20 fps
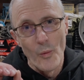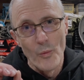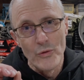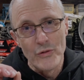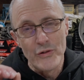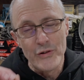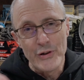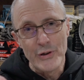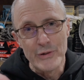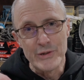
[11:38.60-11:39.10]

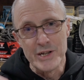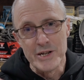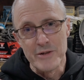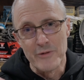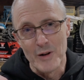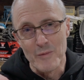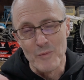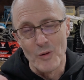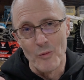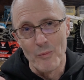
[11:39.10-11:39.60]
to
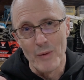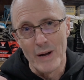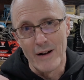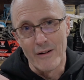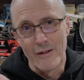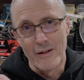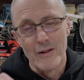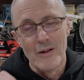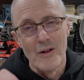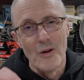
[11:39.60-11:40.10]
generate more
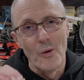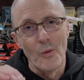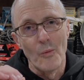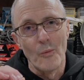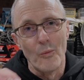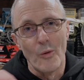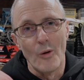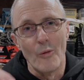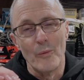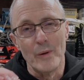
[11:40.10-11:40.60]
power,
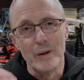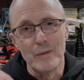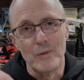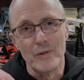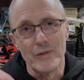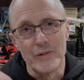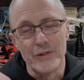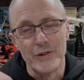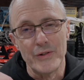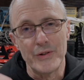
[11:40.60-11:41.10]
what we
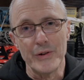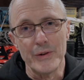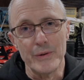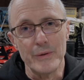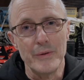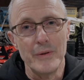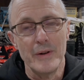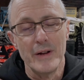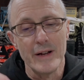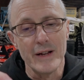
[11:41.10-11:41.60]
want to do
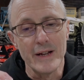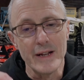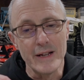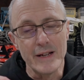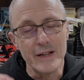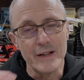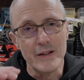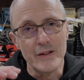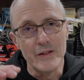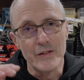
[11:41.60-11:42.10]

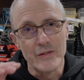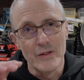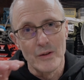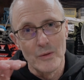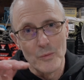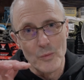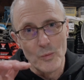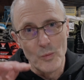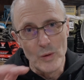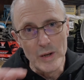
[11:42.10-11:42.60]
is
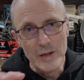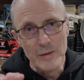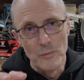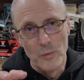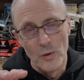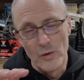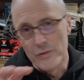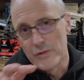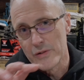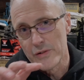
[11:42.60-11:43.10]
we
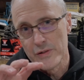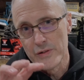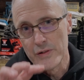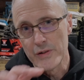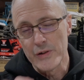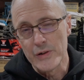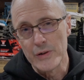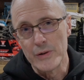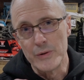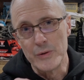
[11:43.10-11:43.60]
want
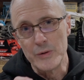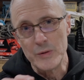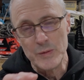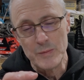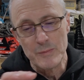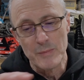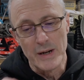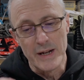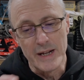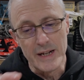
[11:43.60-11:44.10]
to
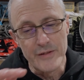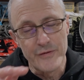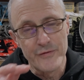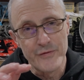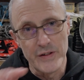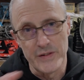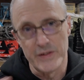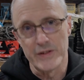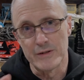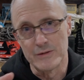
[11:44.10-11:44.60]
make
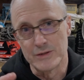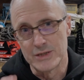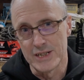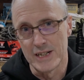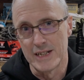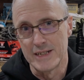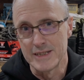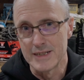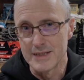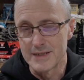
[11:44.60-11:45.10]
physical
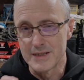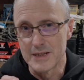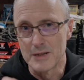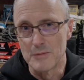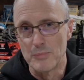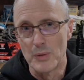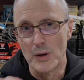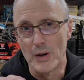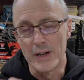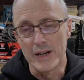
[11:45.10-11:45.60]
changes to the
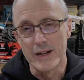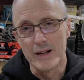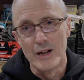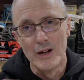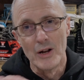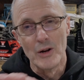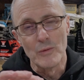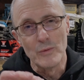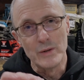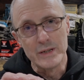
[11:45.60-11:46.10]
bike
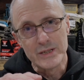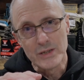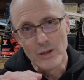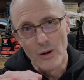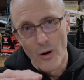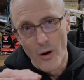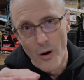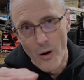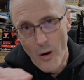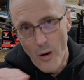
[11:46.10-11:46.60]
which
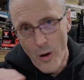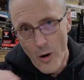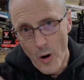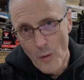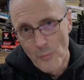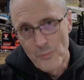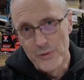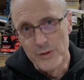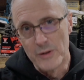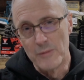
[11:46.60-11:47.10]

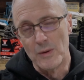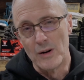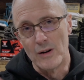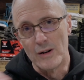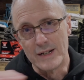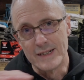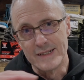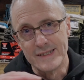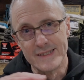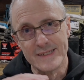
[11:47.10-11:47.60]

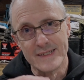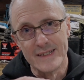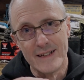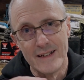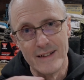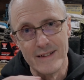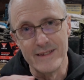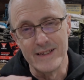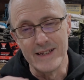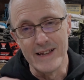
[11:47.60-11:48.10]
optimize
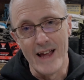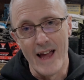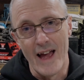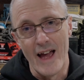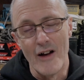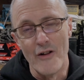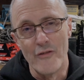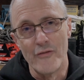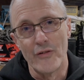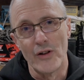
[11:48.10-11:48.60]
the
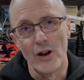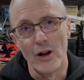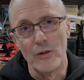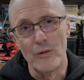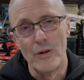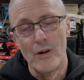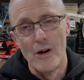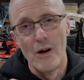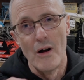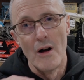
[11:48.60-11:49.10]
airflow
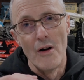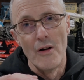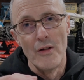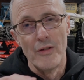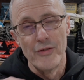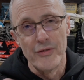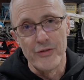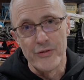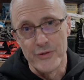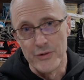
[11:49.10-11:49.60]

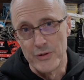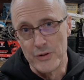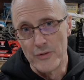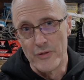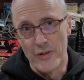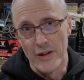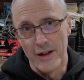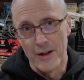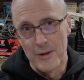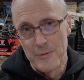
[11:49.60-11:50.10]
through
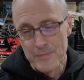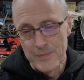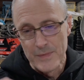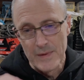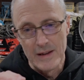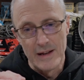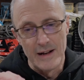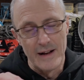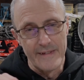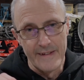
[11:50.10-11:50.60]
there,
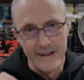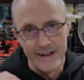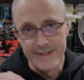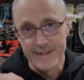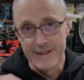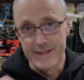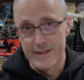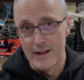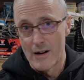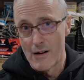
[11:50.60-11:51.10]
and that
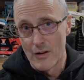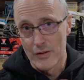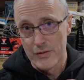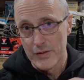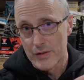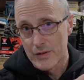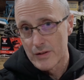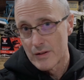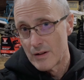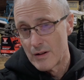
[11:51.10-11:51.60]

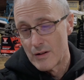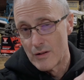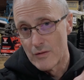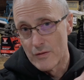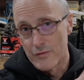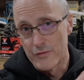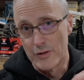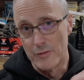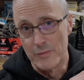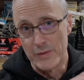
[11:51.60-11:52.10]
starts
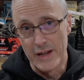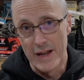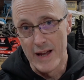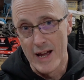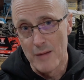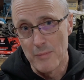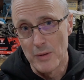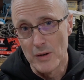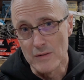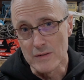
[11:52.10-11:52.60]
from the
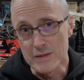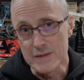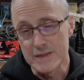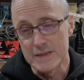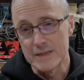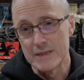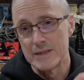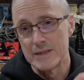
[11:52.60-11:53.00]
airbox